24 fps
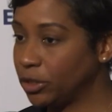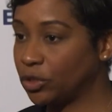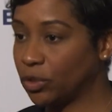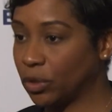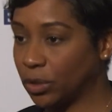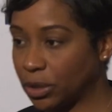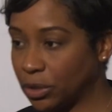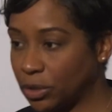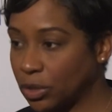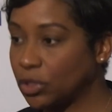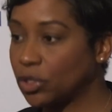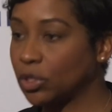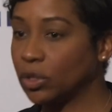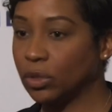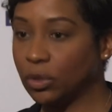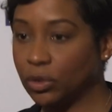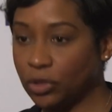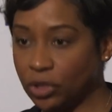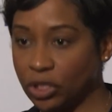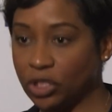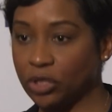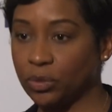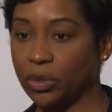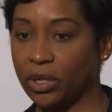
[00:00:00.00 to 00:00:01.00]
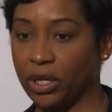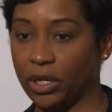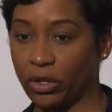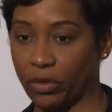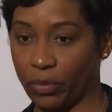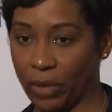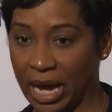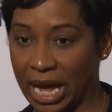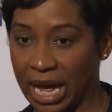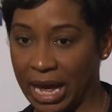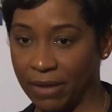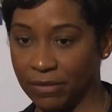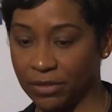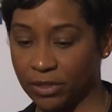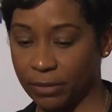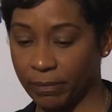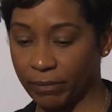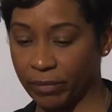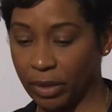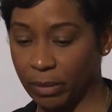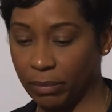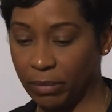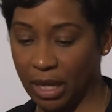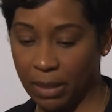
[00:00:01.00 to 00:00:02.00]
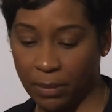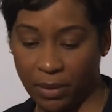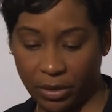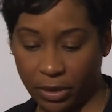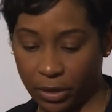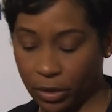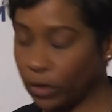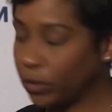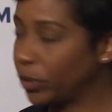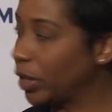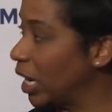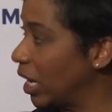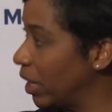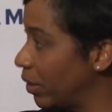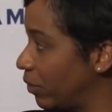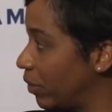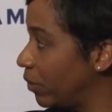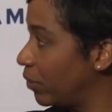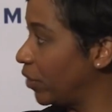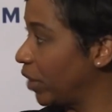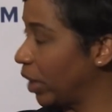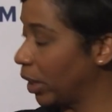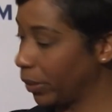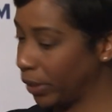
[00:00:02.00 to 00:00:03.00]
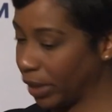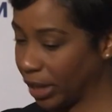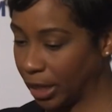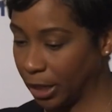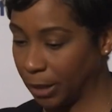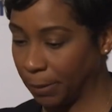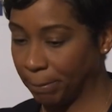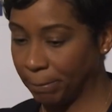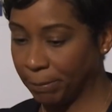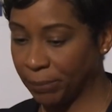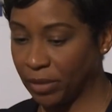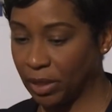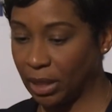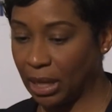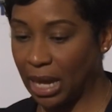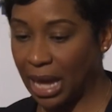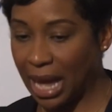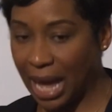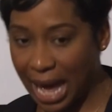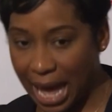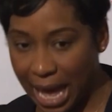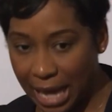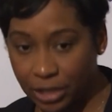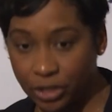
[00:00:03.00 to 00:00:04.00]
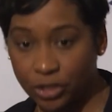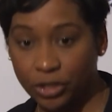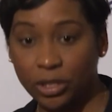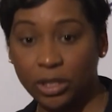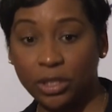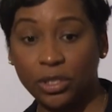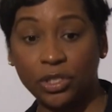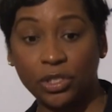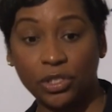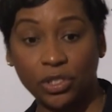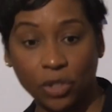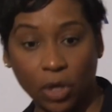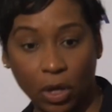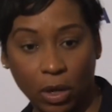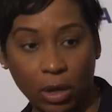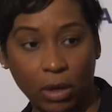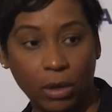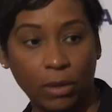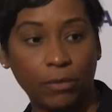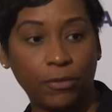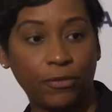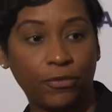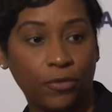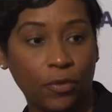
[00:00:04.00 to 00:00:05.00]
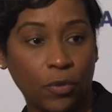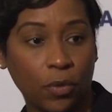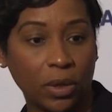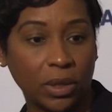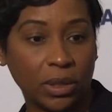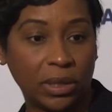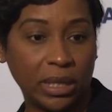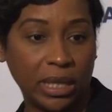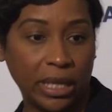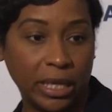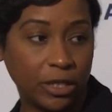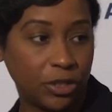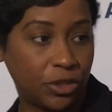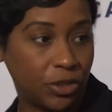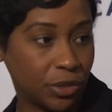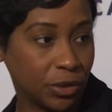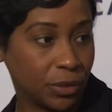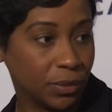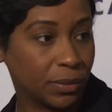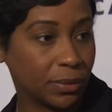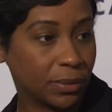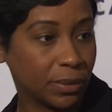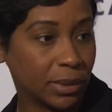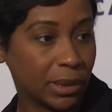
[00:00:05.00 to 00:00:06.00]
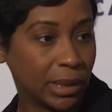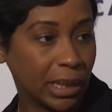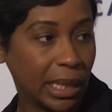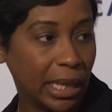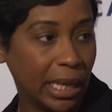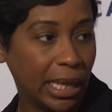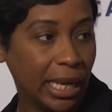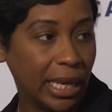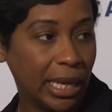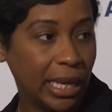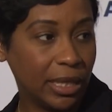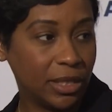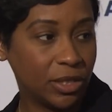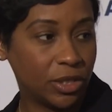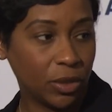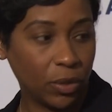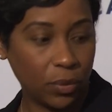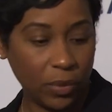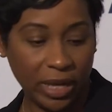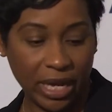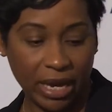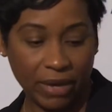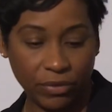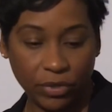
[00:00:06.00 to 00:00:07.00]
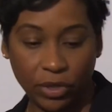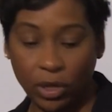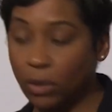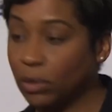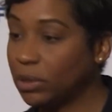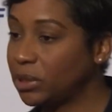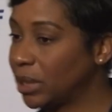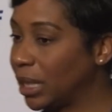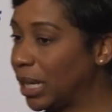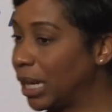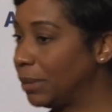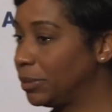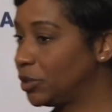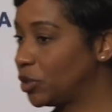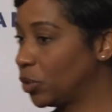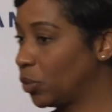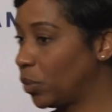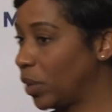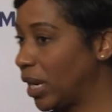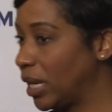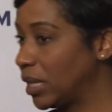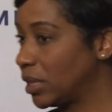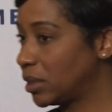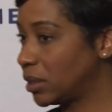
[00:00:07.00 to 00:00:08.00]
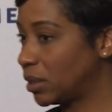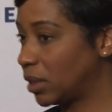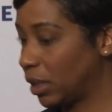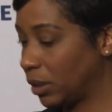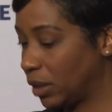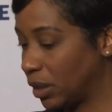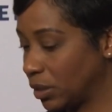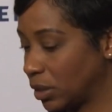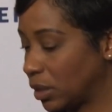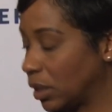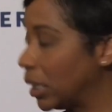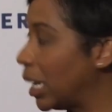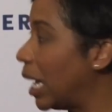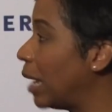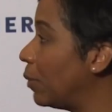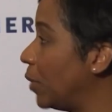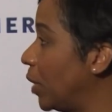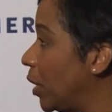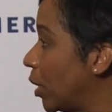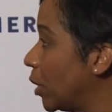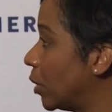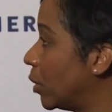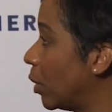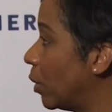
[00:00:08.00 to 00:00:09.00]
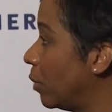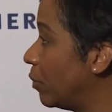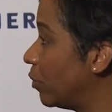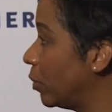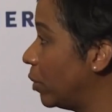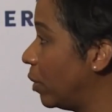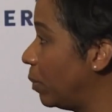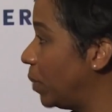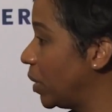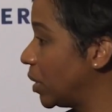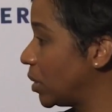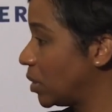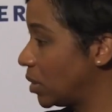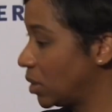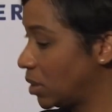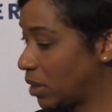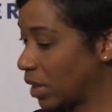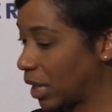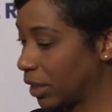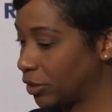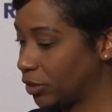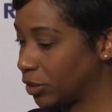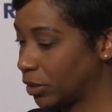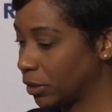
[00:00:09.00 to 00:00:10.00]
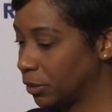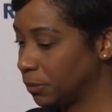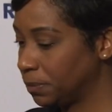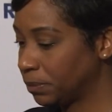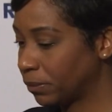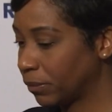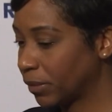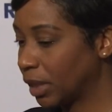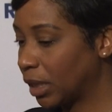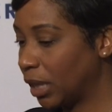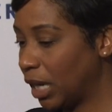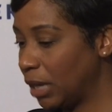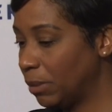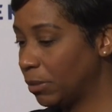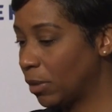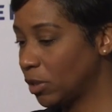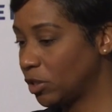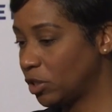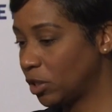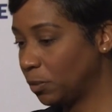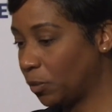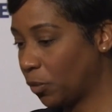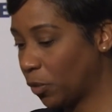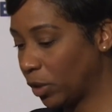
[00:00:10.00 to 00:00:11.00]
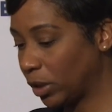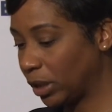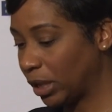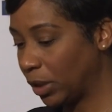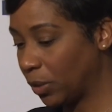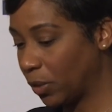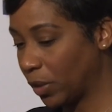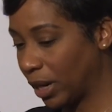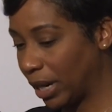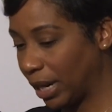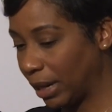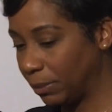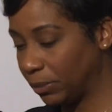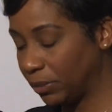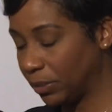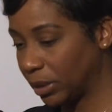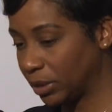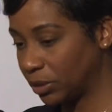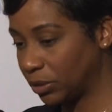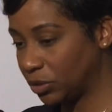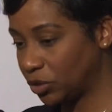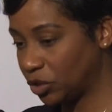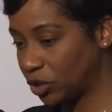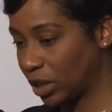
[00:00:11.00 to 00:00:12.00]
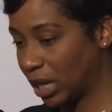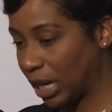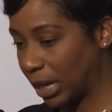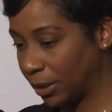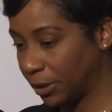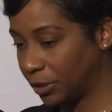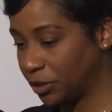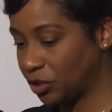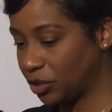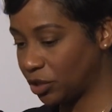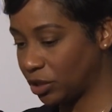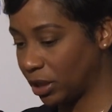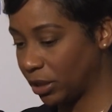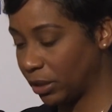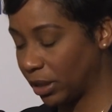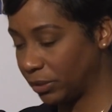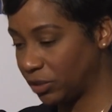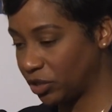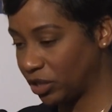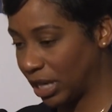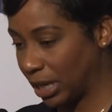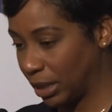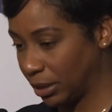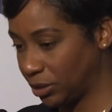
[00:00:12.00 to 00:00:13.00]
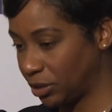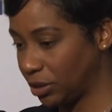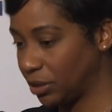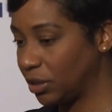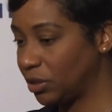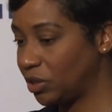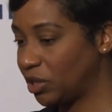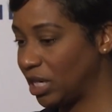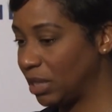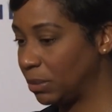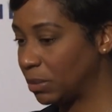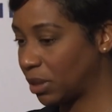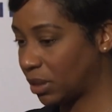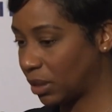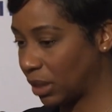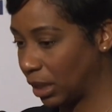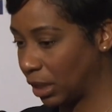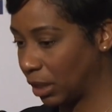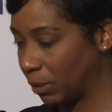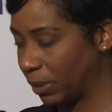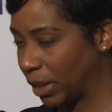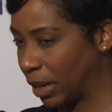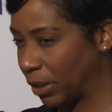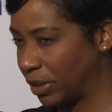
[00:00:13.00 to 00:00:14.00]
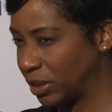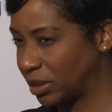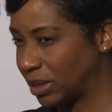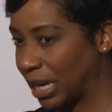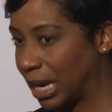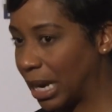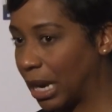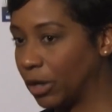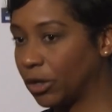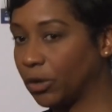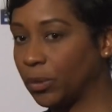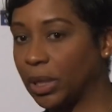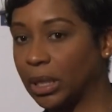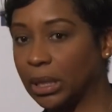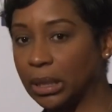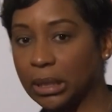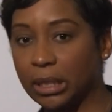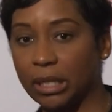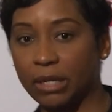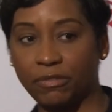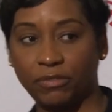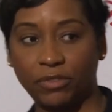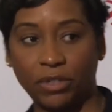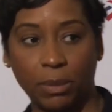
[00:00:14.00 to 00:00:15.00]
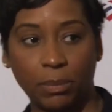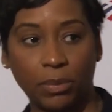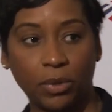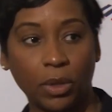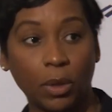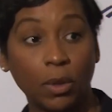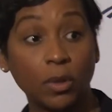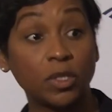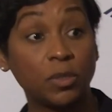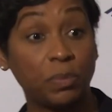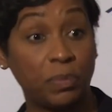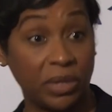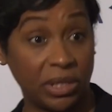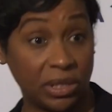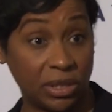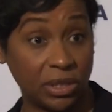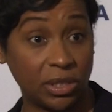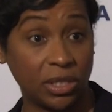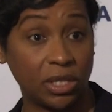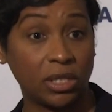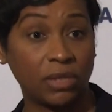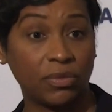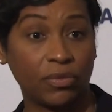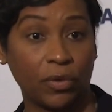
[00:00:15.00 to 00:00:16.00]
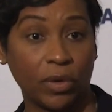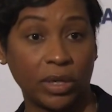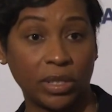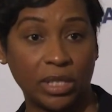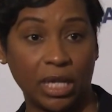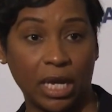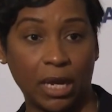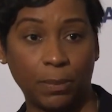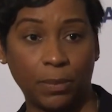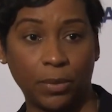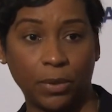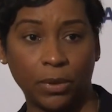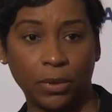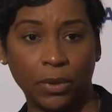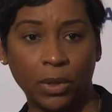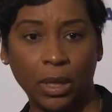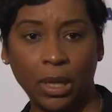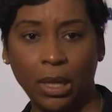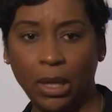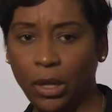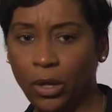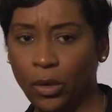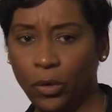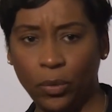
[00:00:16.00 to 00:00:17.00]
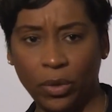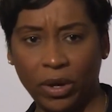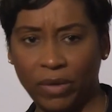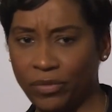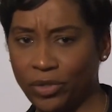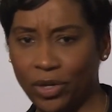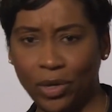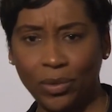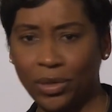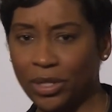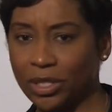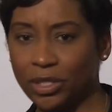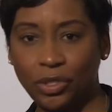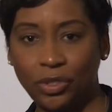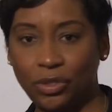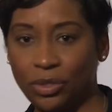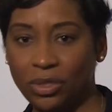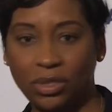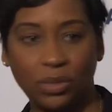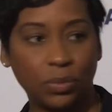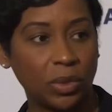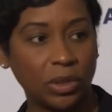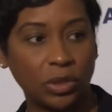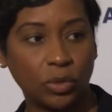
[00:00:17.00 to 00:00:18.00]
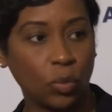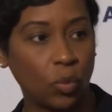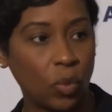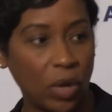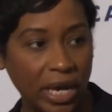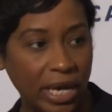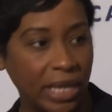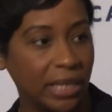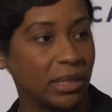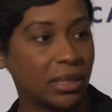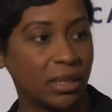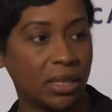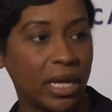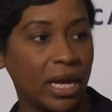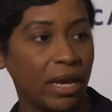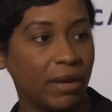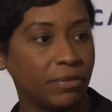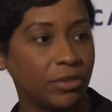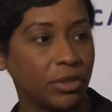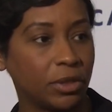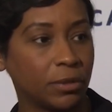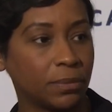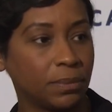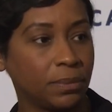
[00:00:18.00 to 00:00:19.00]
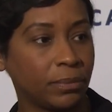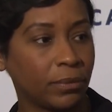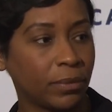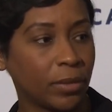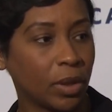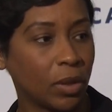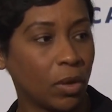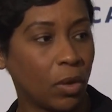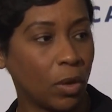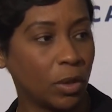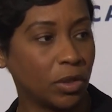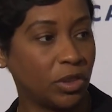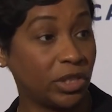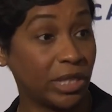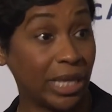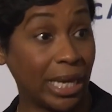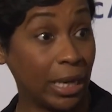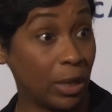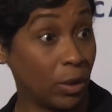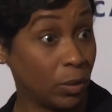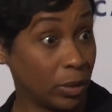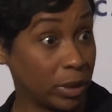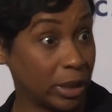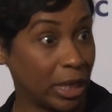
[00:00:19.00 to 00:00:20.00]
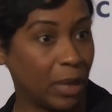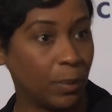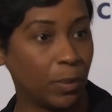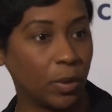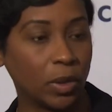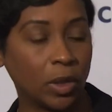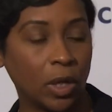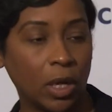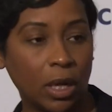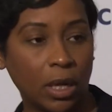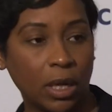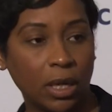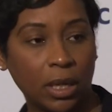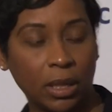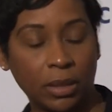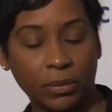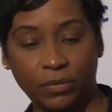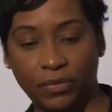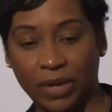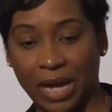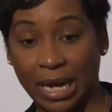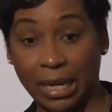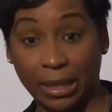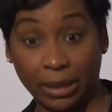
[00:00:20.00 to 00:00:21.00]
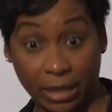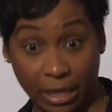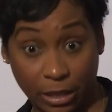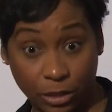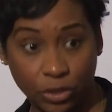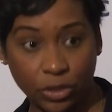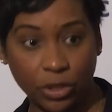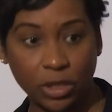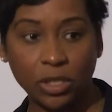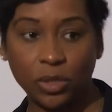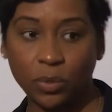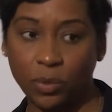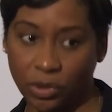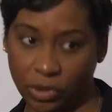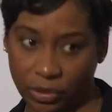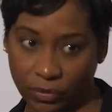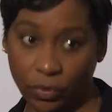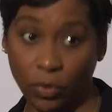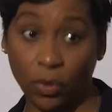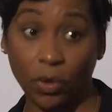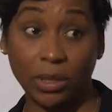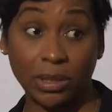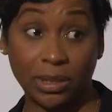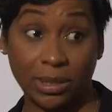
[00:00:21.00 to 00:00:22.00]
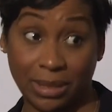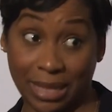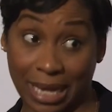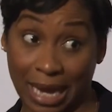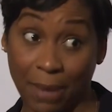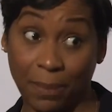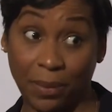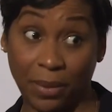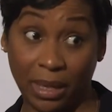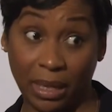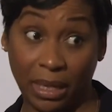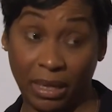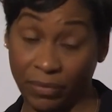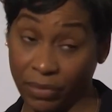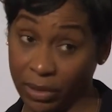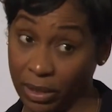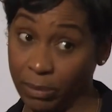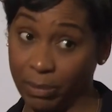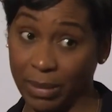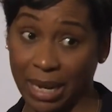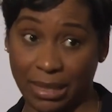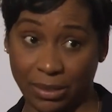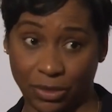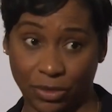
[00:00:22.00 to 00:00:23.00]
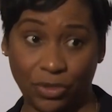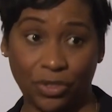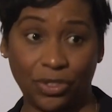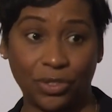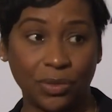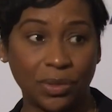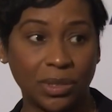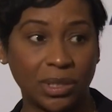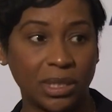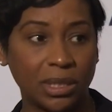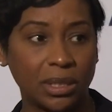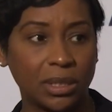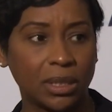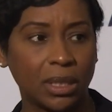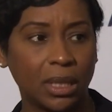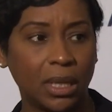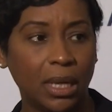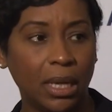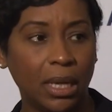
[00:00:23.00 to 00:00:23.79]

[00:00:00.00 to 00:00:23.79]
sure that the solutions we craft, maybe they're creative and varied, actually solve for the issue. And so we have no time to waste, and there's a lot we can learn from the business sector. And most importantly, what I'm challenged and challenging the team to think about is how do we lift up those businesses, for example, who have no issues with wage theft or child labor law violations, which of course is happening even in Massachusetts,